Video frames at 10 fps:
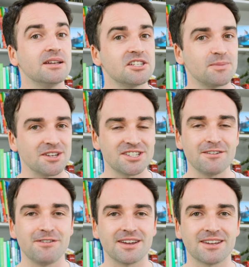
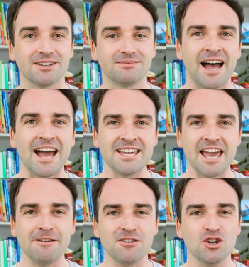Specific. I
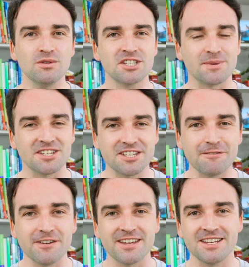gave you
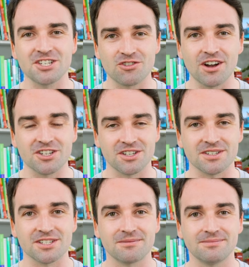specific
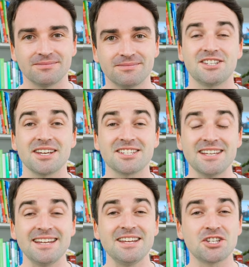instructions.
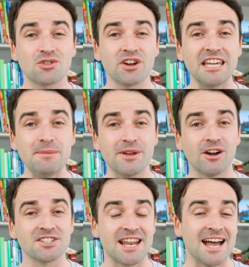16 is tricky
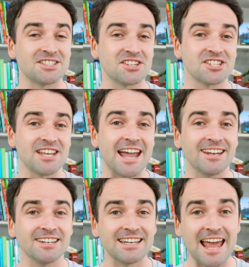because it has a
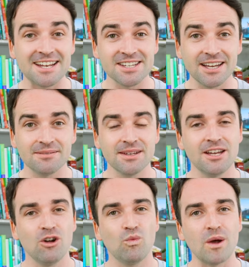silent letter.
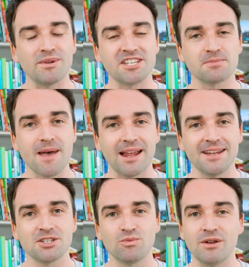When we spell
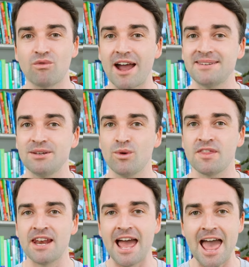it, we write it
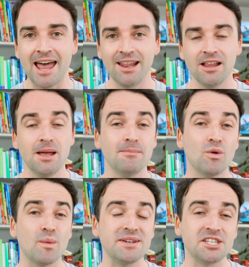with an L, but
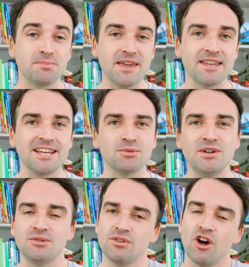when we speak it,
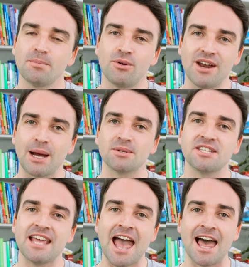we do not pronounce
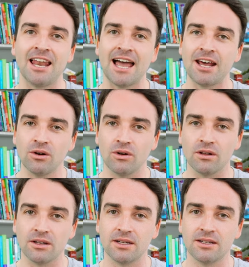the L at
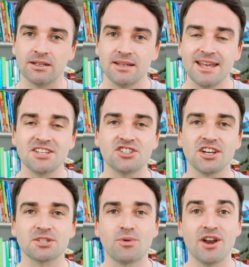all. It's
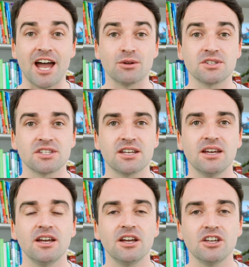just pronounced
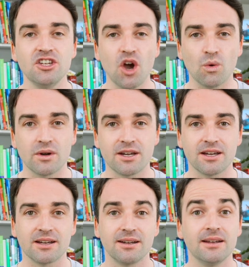yolk.